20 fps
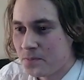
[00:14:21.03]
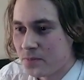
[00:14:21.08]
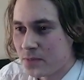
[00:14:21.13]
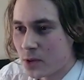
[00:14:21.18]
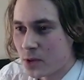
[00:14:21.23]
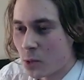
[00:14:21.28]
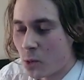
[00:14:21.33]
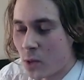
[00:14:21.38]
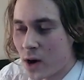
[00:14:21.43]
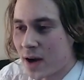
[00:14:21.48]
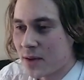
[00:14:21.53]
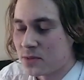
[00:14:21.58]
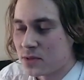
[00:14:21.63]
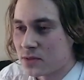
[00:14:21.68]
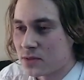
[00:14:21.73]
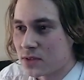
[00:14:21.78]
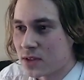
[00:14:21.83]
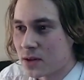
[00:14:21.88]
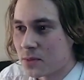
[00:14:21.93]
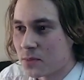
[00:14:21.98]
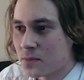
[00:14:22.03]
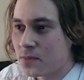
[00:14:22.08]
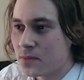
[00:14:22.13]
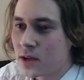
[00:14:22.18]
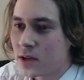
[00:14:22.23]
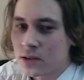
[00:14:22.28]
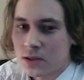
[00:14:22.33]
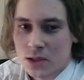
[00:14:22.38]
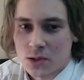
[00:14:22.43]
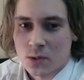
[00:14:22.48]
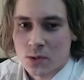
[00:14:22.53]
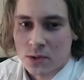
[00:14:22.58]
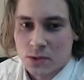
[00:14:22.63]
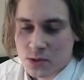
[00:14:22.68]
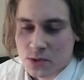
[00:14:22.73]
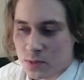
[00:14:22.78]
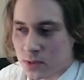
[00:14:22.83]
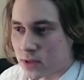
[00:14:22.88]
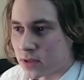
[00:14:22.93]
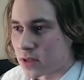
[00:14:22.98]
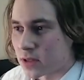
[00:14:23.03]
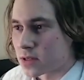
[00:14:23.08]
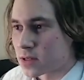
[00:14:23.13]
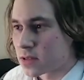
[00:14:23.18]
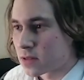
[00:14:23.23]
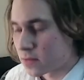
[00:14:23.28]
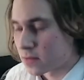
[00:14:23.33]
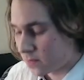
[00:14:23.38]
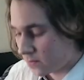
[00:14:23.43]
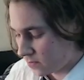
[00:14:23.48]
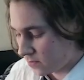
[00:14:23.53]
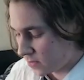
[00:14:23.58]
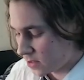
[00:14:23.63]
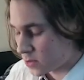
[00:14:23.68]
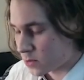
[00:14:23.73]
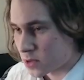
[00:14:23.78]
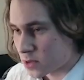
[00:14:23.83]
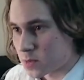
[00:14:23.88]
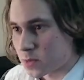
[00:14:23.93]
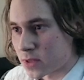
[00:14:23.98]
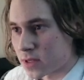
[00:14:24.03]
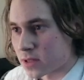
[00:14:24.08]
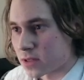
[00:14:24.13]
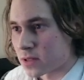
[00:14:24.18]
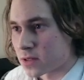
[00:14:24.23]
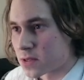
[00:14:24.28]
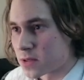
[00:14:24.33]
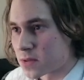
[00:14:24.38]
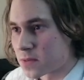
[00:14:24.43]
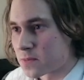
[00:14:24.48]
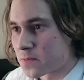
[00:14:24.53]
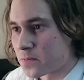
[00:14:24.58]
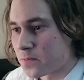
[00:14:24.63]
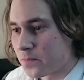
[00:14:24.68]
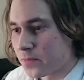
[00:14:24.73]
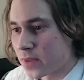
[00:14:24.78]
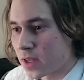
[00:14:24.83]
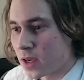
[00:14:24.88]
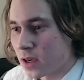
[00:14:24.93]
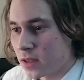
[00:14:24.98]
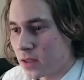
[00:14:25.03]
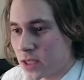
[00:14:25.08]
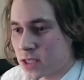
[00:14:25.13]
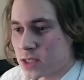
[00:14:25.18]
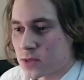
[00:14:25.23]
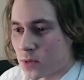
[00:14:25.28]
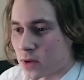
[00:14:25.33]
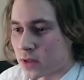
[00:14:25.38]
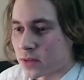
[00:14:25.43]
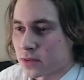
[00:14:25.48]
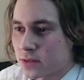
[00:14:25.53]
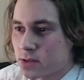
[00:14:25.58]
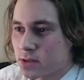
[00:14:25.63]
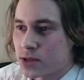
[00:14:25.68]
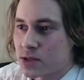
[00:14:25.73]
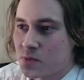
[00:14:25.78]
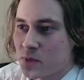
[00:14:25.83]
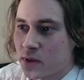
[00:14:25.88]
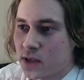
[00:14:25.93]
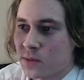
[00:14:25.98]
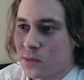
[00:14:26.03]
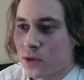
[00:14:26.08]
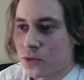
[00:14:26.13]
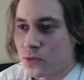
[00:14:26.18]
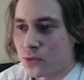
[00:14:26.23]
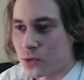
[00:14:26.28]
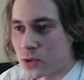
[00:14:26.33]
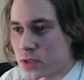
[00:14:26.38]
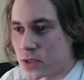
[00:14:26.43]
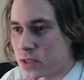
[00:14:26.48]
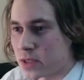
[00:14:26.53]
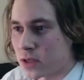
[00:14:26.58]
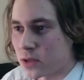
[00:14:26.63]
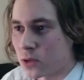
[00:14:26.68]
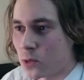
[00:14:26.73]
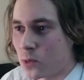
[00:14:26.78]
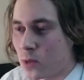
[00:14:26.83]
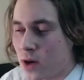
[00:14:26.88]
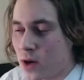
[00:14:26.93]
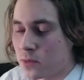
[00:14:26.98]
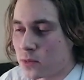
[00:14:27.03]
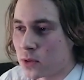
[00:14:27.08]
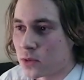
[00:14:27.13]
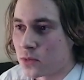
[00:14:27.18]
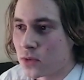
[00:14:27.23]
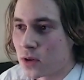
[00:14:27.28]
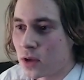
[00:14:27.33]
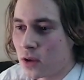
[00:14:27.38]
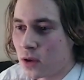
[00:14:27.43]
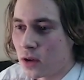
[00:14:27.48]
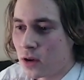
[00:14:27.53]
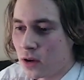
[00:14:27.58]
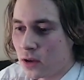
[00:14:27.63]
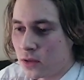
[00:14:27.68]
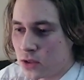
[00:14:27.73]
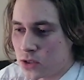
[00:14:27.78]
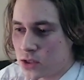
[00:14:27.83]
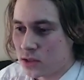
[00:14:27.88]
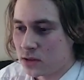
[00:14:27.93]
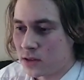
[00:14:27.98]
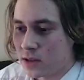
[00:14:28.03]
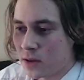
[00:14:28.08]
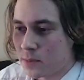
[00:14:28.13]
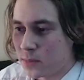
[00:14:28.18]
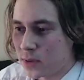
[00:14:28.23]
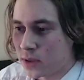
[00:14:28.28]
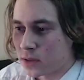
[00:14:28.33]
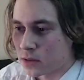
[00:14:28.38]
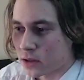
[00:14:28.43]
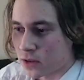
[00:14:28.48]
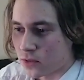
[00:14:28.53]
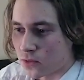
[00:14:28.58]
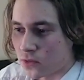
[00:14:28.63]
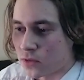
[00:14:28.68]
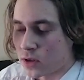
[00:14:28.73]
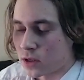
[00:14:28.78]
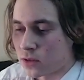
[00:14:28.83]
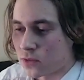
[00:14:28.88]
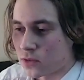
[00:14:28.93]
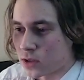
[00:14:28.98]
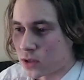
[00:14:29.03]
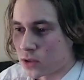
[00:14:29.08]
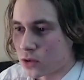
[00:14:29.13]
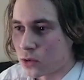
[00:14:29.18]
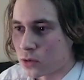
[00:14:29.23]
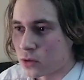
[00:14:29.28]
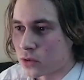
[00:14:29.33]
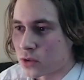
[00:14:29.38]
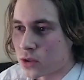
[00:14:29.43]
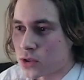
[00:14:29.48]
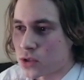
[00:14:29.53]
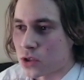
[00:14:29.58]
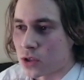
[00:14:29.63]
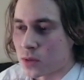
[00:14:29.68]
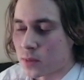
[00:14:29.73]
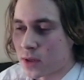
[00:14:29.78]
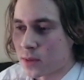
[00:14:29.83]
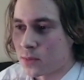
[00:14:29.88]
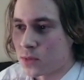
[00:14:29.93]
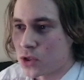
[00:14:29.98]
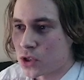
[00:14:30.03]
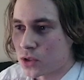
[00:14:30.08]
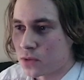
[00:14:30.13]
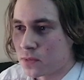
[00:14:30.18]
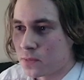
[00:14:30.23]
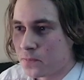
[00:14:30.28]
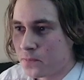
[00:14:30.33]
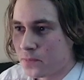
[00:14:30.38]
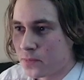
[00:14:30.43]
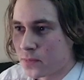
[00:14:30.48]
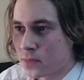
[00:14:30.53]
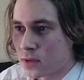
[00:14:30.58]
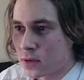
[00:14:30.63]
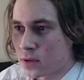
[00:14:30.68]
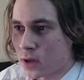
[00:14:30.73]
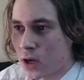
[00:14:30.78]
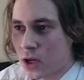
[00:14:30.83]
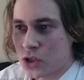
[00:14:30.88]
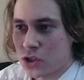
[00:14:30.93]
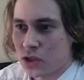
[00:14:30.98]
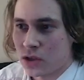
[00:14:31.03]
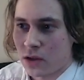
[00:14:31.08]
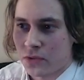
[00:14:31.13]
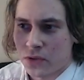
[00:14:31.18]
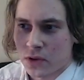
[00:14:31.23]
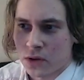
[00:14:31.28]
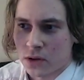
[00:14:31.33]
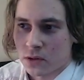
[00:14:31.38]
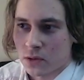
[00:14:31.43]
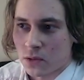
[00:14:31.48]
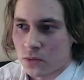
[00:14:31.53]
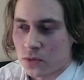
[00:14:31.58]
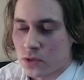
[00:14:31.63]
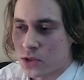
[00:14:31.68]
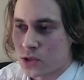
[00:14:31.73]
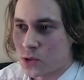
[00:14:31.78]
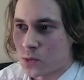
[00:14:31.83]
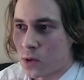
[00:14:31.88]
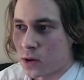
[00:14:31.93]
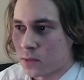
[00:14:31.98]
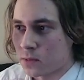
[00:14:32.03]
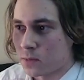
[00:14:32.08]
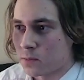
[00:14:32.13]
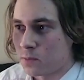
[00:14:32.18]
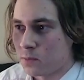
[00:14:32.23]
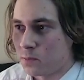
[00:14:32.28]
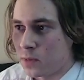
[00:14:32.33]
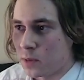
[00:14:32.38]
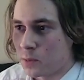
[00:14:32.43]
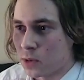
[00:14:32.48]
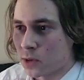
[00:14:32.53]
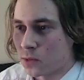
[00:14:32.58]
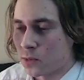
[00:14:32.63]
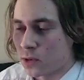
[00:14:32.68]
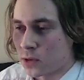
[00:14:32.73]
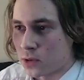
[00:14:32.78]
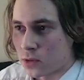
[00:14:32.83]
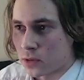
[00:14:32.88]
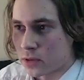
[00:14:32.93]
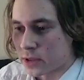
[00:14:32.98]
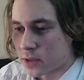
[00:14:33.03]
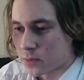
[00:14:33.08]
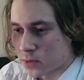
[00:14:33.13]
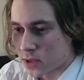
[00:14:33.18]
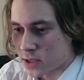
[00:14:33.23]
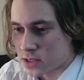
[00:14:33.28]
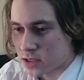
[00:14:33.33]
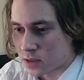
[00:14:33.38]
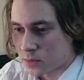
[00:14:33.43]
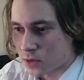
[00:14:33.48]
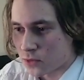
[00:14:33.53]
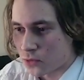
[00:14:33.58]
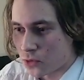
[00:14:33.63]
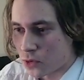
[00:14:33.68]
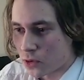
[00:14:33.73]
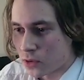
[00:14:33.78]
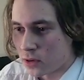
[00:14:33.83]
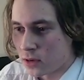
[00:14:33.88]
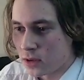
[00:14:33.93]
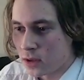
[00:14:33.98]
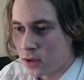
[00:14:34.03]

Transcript: vibe with them. This one was pretty nice. This was pretty nice. Next one, speaking about Furies that I don't vibe with. This ended up being like a very, very good looking stream commission. Actually, I think this one people were really praising me for.